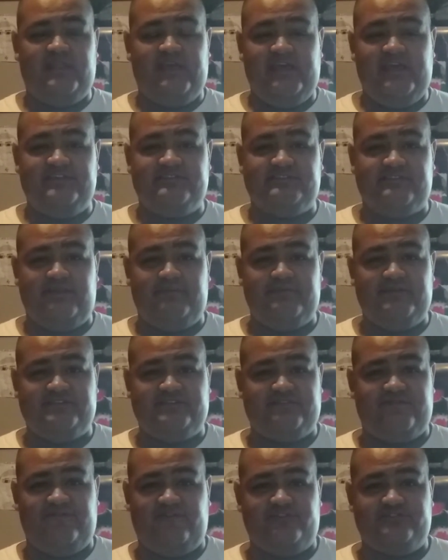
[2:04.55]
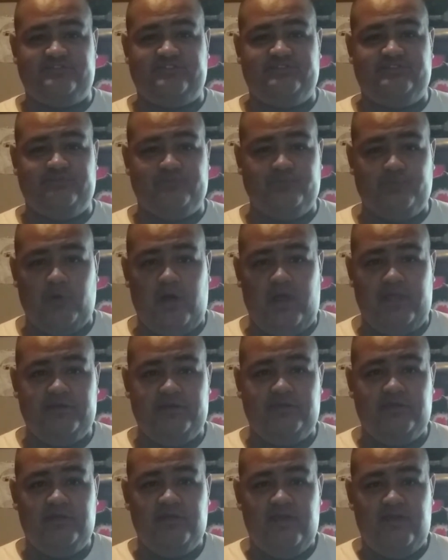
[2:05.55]
Islamists versus
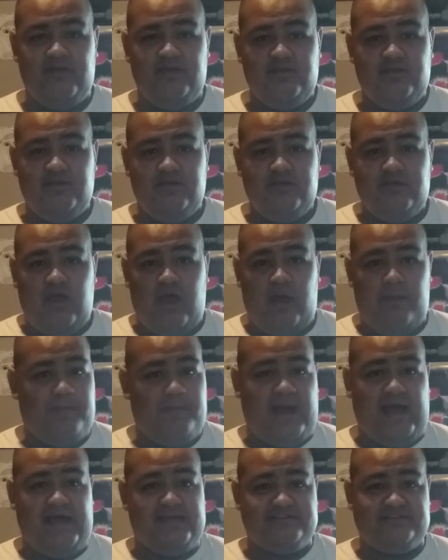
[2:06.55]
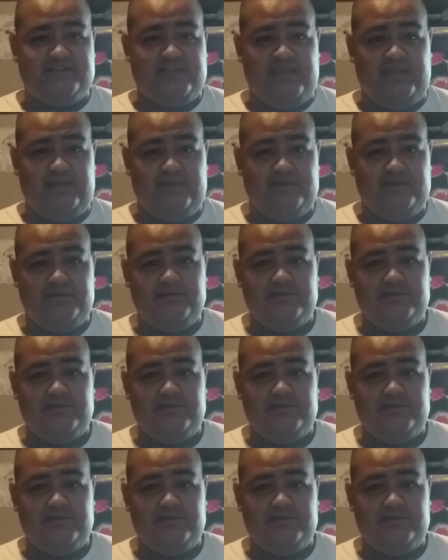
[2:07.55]
1 apostate.